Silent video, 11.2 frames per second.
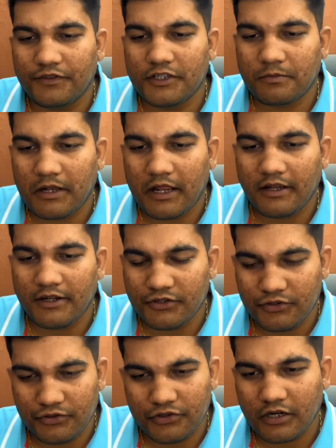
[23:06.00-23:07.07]
of these
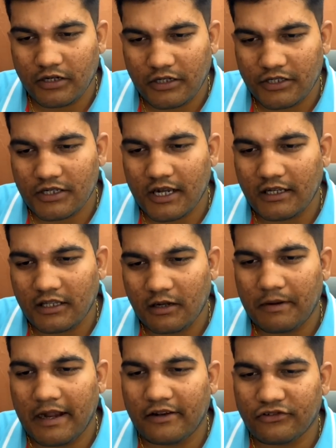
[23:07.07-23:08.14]
planets, you should understand
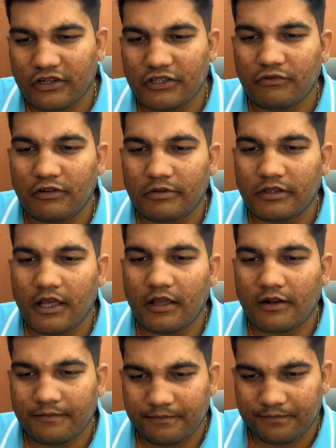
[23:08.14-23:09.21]
that bad results will be there.
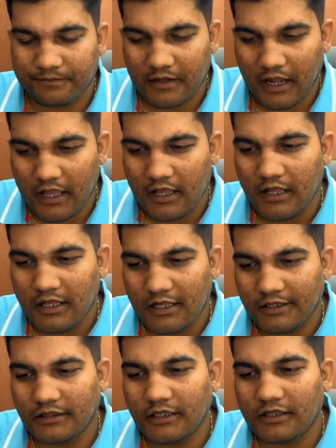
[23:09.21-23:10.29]

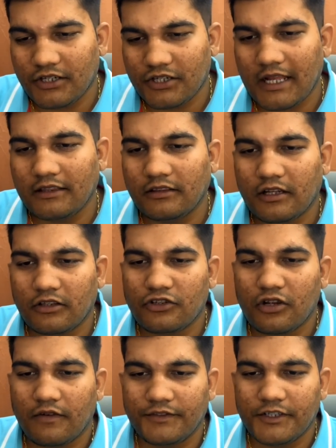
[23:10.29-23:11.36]
In the
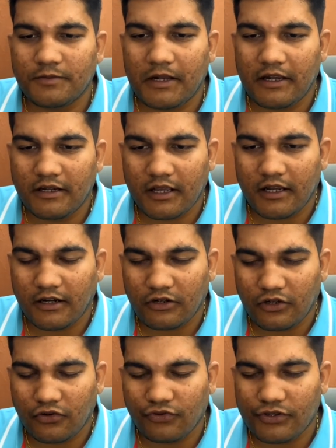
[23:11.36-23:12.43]
Dasha-Antardasha of this planet
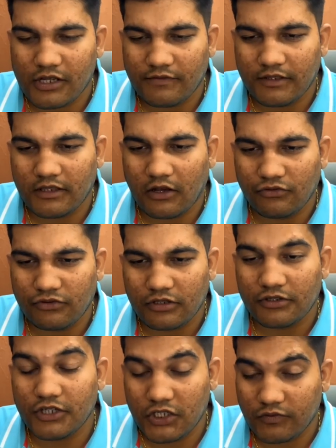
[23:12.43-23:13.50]
connected to the seventh house,
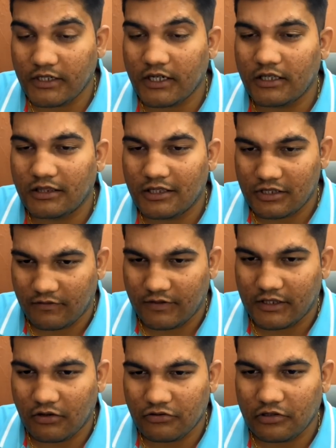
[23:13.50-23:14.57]
situated in the
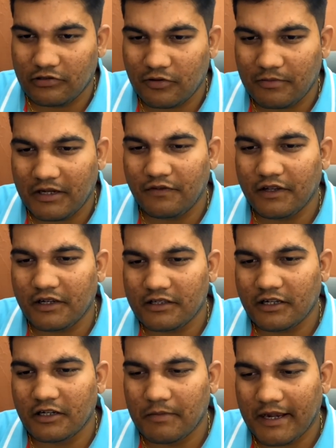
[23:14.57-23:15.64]
seventh house also, malefic
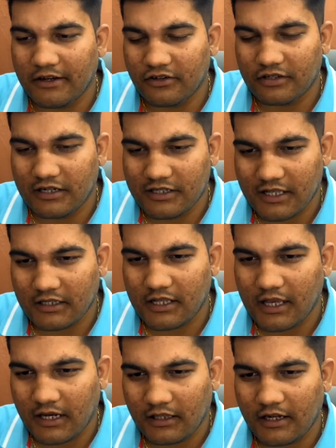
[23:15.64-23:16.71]
result, bad results are
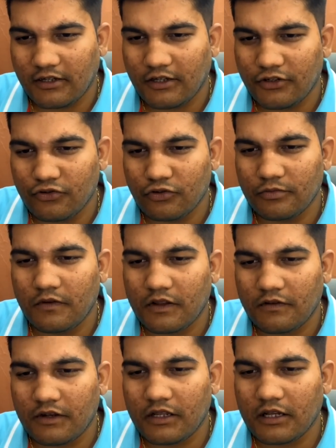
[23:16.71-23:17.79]
there. That needs to be
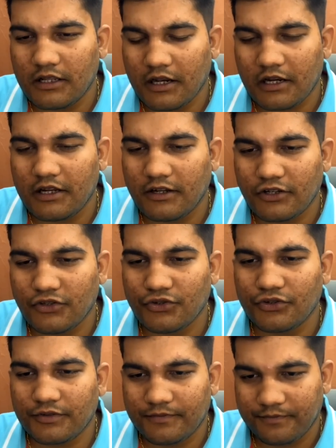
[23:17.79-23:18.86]
very, very clearly
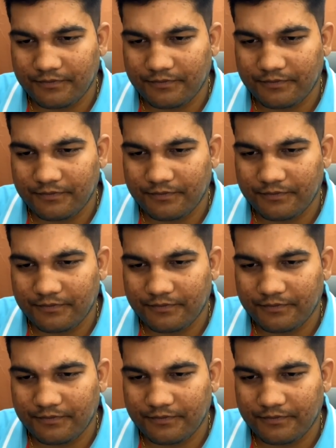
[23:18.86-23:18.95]
understood.